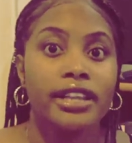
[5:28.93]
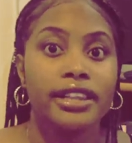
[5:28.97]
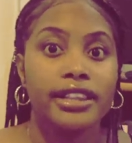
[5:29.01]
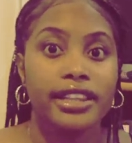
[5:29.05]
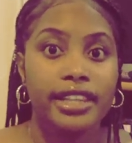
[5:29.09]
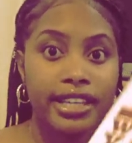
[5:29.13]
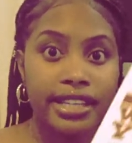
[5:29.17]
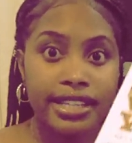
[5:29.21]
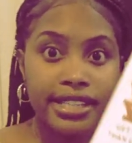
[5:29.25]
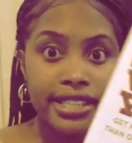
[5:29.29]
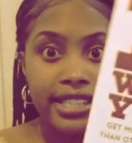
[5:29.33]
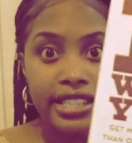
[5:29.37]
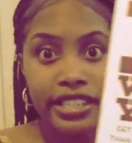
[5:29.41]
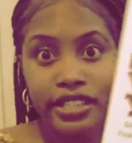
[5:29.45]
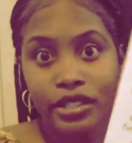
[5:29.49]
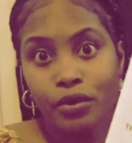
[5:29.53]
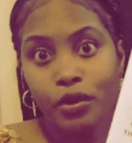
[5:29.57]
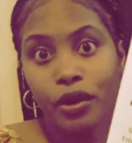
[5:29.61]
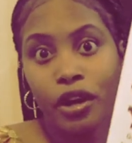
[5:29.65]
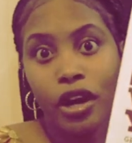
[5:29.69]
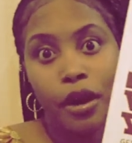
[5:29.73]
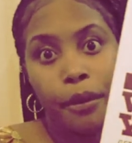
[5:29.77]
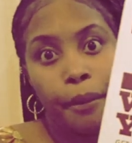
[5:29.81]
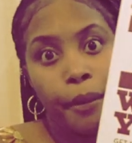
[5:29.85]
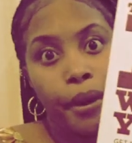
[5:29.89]
this is
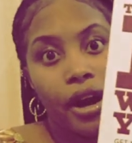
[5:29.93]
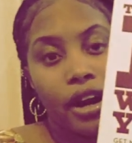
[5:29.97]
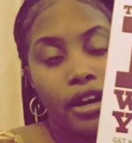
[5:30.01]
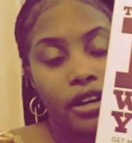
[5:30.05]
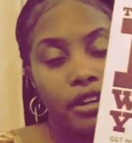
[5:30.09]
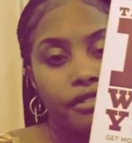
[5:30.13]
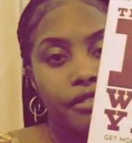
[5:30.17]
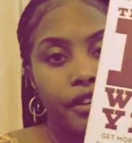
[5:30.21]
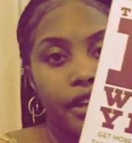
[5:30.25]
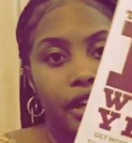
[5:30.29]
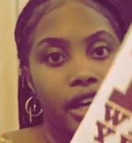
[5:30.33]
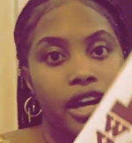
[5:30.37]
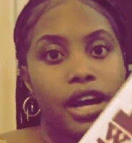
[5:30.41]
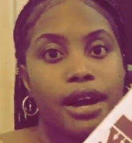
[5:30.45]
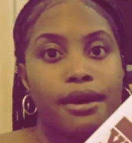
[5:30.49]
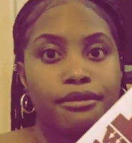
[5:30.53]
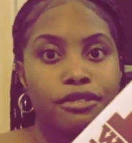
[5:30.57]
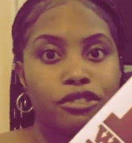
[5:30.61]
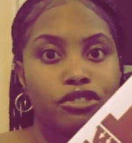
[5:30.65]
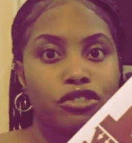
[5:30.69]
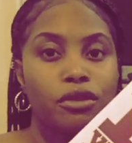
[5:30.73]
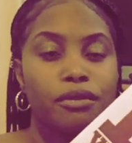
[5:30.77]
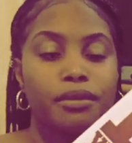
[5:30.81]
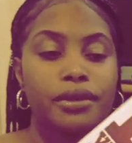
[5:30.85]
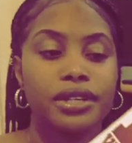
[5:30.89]
where a part of it
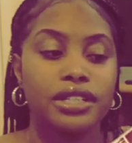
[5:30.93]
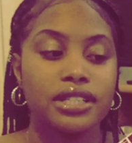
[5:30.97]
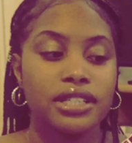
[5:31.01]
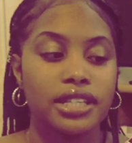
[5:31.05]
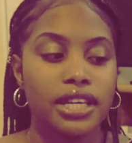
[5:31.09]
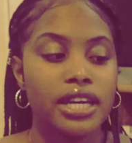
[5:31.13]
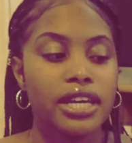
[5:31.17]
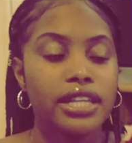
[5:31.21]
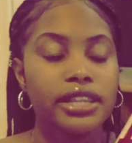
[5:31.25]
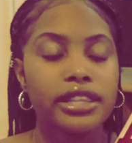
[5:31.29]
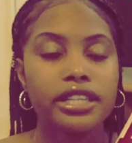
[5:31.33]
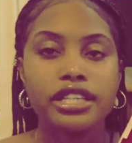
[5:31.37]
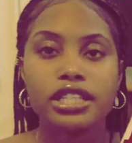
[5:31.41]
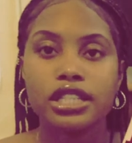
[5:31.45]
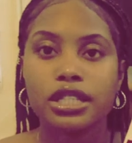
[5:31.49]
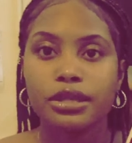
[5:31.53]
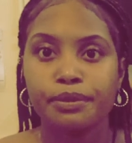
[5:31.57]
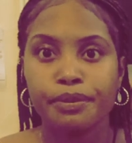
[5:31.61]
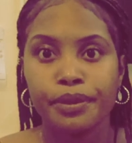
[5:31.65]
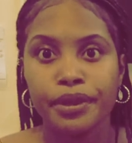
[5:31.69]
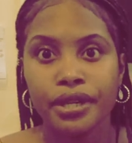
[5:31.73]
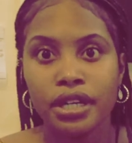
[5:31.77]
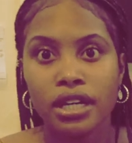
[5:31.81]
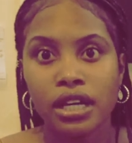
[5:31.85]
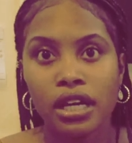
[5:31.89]
comes from, because in this
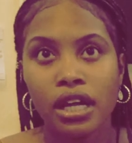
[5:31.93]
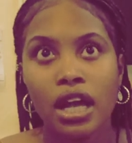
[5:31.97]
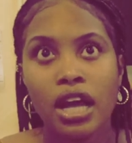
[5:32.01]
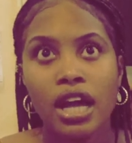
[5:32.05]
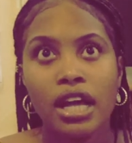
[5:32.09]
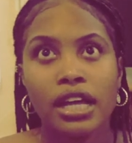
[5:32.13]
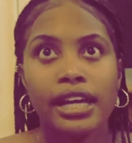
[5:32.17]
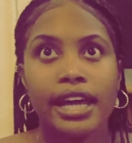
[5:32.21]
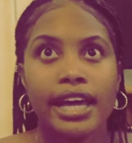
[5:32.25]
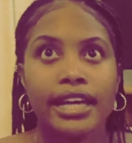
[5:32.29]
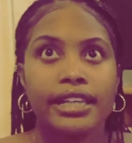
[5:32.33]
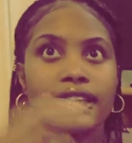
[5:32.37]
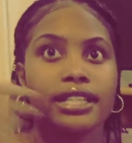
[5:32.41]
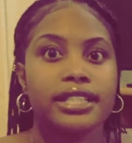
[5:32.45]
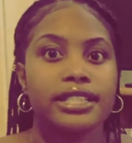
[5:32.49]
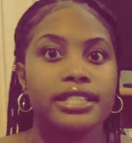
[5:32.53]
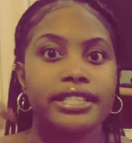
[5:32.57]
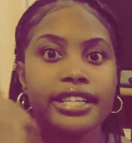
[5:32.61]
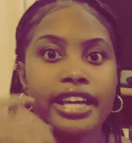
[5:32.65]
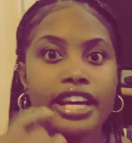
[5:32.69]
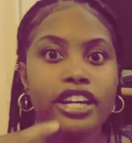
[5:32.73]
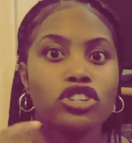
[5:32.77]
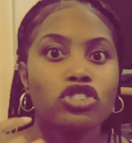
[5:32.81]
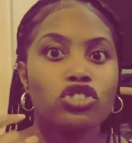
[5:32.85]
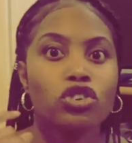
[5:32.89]
book, like, the
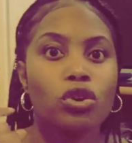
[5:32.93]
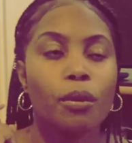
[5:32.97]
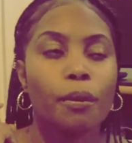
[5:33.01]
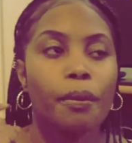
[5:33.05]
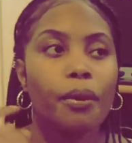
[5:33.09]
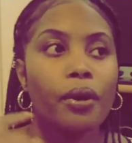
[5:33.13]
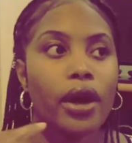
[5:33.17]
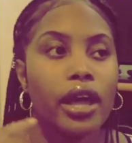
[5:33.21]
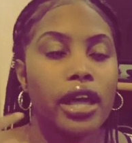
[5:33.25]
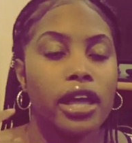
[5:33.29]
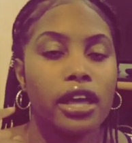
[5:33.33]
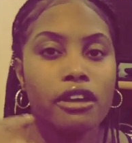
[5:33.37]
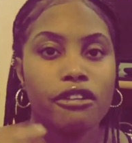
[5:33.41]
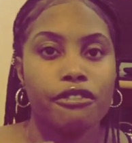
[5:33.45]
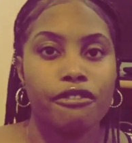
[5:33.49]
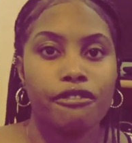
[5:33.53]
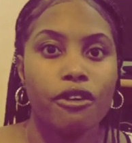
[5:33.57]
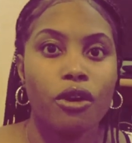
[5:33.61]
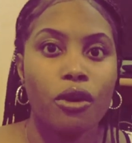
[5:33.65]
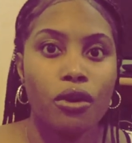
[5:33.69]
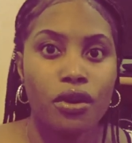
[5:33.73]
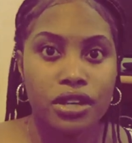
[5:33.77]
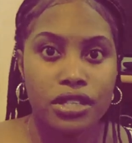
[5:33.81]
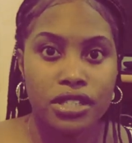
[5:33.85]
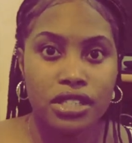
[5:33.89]
central point it
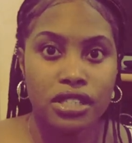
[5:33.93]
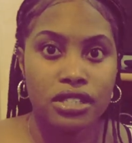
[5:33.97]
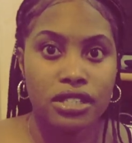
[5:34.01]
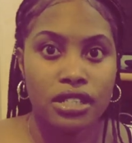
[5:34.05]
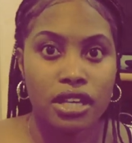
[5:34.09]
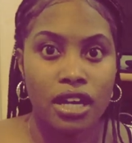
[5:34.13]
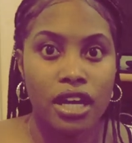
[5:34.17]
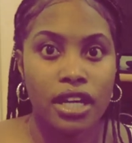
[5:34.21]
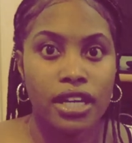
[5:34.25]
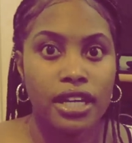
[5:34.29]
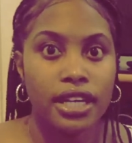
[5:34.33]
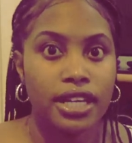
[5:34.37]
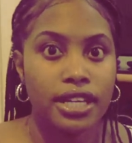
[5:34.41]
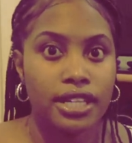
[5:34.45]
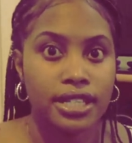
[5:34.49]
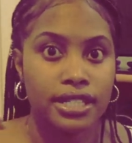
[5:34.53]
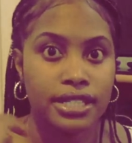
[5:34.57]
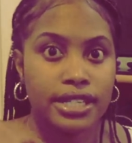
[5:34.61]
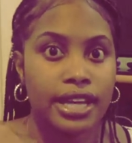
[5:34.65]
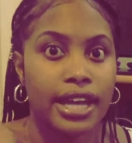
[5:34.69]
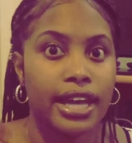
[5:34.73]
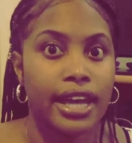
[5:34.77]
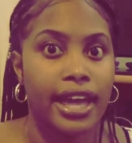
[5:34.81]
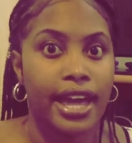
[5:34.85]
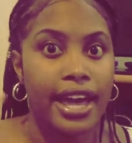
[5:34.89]
focuses on
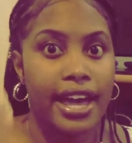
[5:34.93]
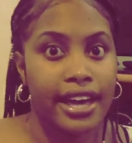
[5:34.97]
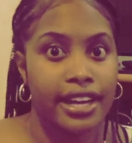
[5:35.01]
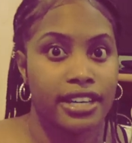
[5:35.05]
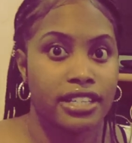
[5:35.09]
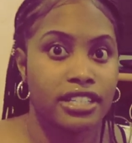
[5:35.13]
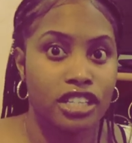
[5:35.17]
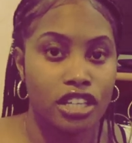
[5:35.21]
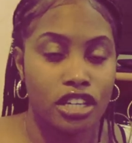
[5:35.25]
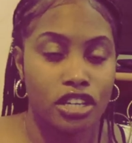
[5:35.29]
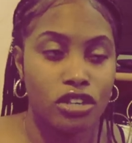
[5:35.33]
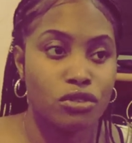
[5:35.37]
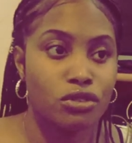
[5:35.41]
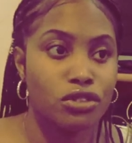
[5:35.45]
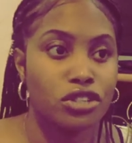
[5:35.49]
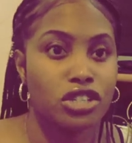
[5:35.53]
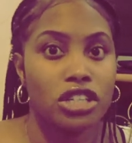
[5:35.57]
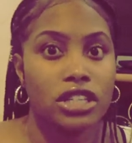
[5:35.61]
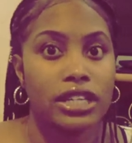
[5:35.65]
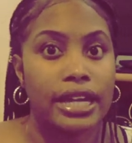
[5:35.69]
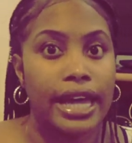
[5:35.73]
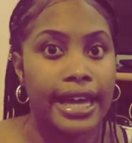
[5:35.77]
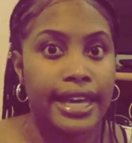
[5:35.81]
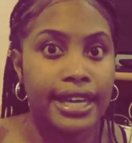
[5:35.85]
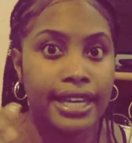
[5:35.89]
is, like,
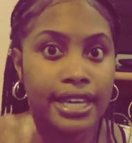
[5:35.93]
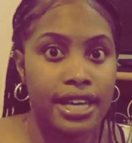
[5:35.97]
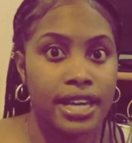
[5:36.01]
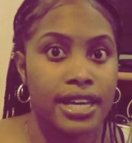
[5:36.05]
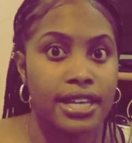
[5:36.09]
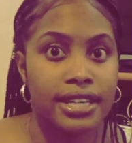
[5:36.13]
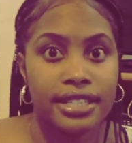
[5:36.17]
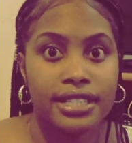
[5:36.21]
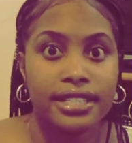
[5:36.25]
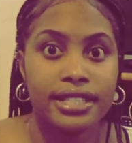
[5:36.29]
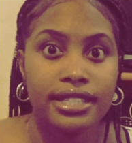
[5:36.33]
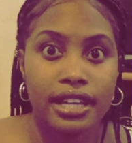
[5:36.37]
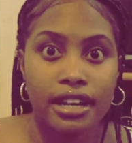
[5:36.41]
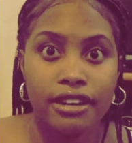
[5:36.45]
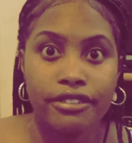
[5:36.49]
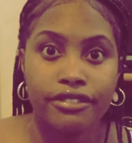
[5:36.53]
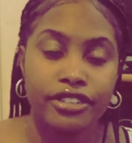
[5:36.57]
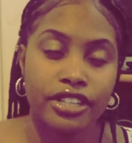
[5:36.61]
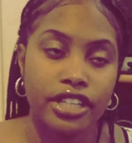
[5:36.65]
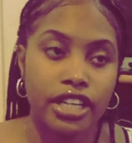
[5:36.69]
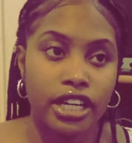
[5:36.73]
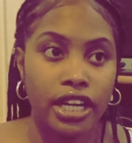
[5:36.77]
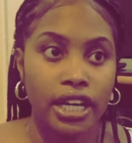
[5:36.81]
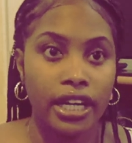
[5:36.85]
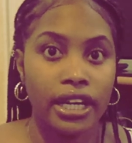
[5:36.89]
execution, like, getting
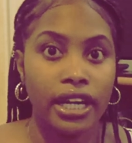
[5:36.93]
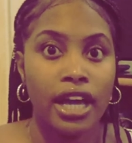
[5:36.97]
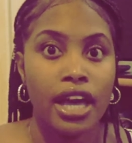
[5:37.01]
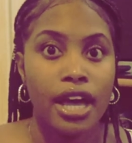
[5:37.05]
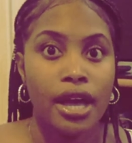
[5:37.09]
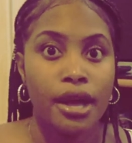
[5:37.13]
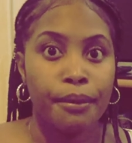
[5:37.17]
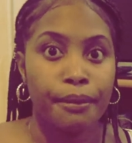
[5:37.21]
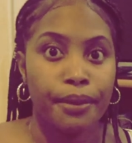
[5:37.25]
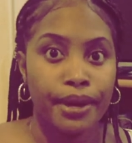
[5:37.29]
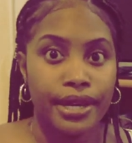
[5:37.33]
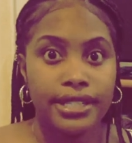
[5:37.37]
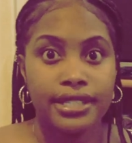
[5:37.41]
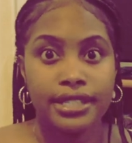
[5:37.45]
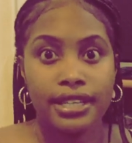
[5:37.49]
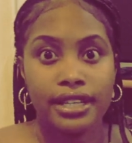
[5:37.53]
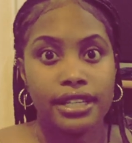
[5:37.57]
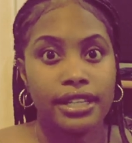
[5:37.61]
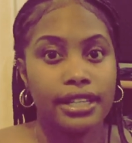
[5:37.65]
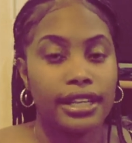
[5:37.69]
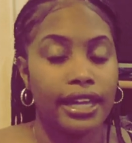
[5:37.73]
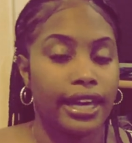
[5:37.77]
stuff done, basically.